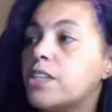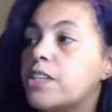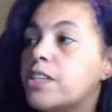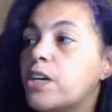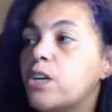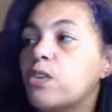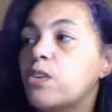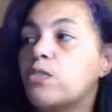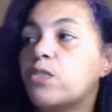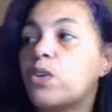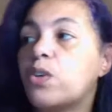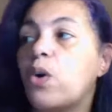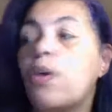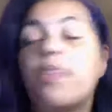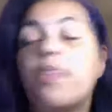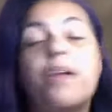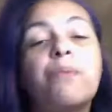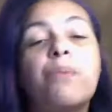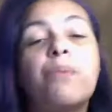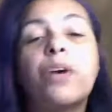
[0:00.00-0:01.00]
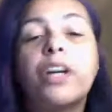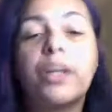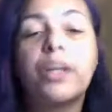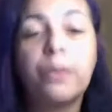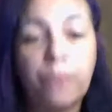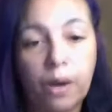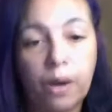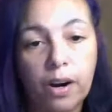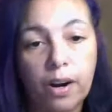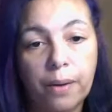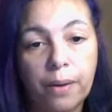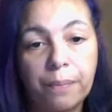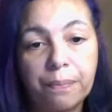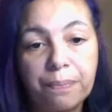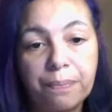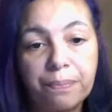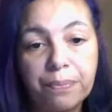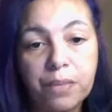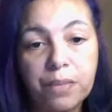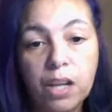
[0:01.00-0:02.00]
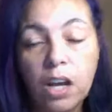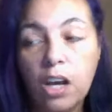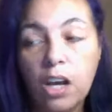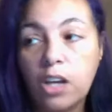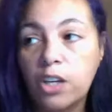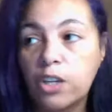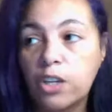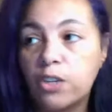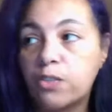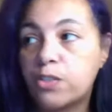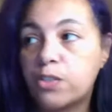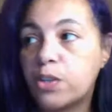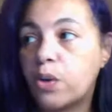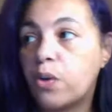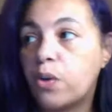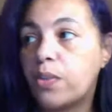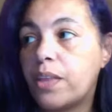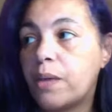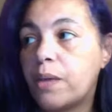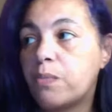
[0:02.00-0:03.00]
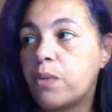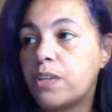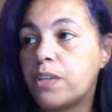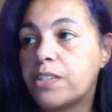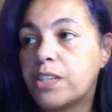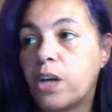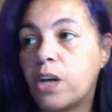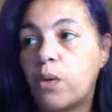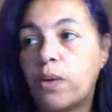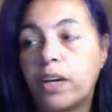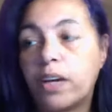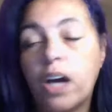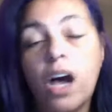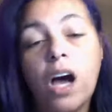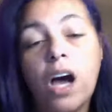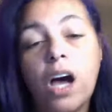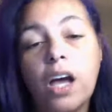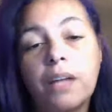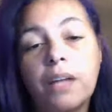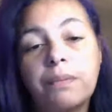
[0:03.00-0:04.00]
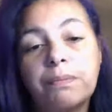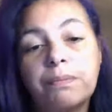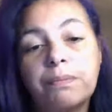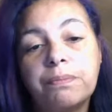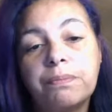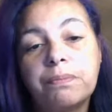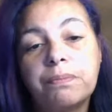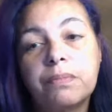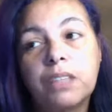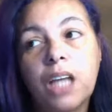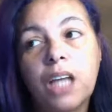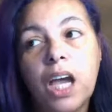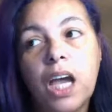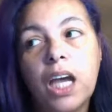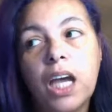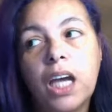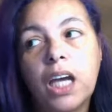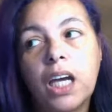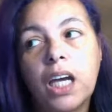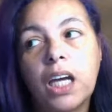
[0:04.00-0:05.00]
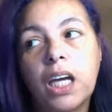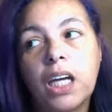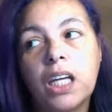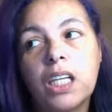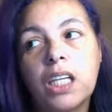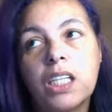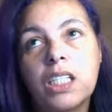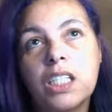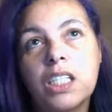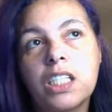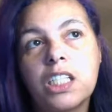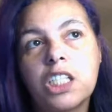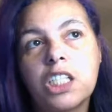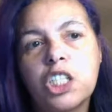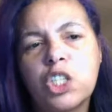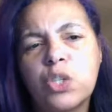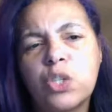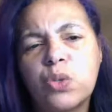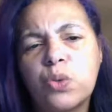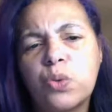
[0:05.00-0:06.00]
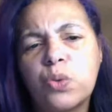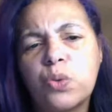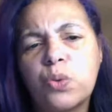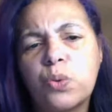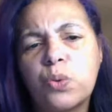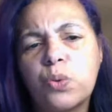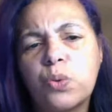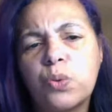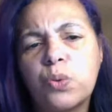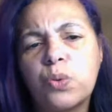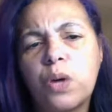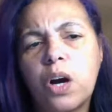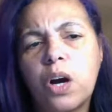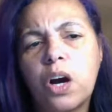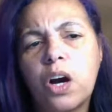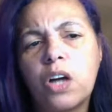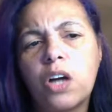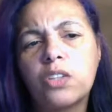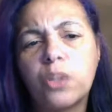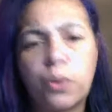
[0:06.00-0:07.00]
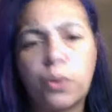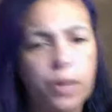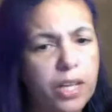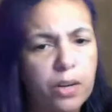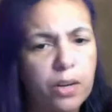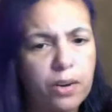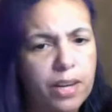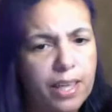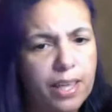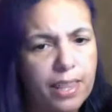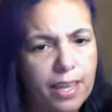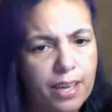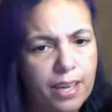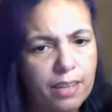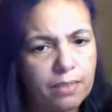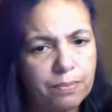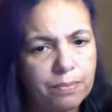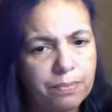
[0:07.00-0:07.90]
So you've told them where you are, you've told them what's going on, and you don't hear anything.